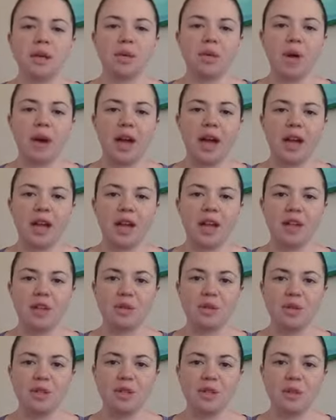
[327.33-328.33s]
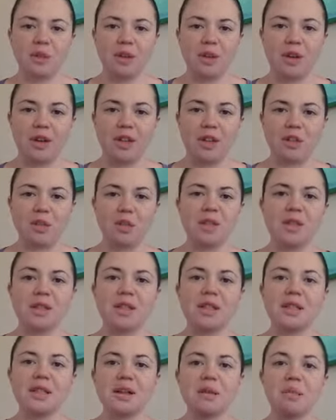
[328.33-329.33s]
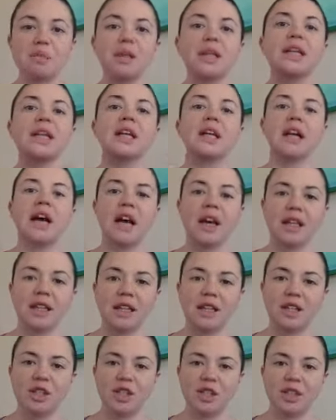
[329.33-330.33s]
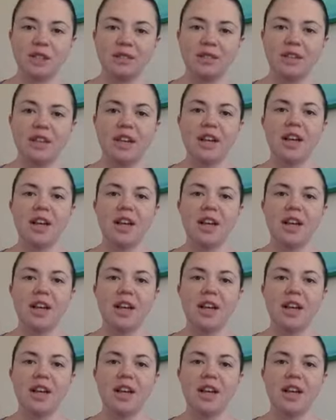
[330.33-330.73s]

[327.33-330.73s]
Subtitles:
what I got to experience was this complete annihilation